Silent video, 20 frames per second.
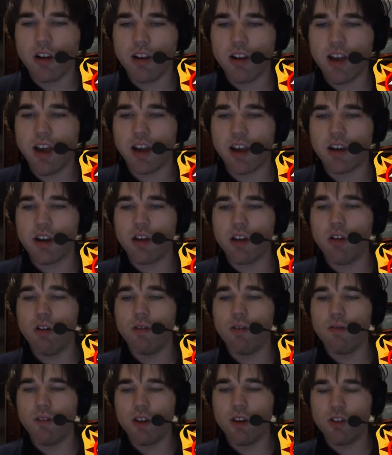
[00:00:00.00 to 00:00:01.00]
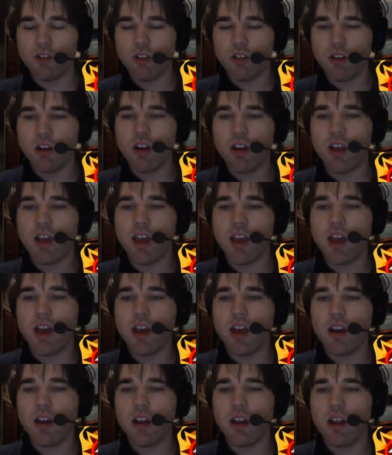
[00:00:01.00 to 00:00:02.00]
tactical vision
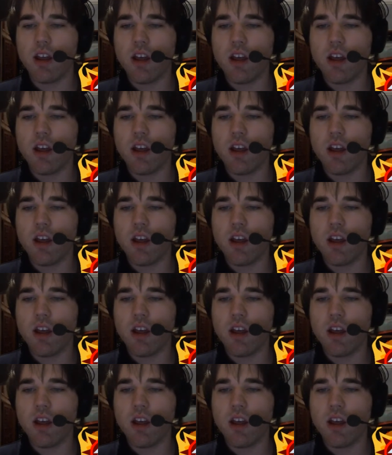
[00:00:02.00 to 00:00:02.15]
and